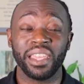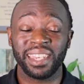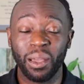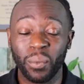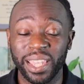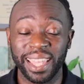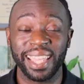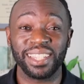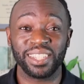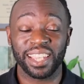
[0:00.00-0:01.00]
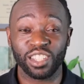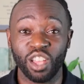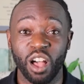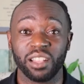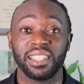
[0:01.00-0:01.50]
and that we each can
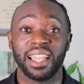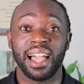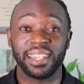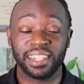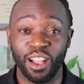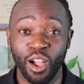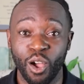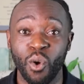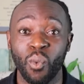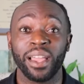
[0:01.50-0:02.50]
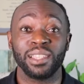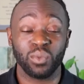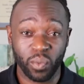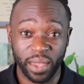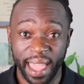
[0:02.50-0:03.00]
talk to God in our own ways
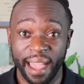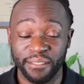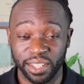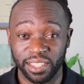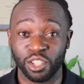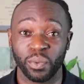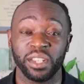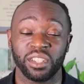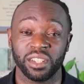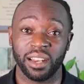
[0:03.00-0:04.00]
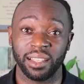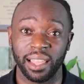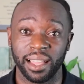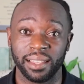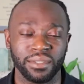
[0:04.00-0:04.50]
when we have a situation in our
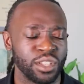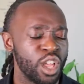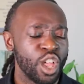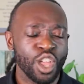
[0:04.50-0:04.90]
lives.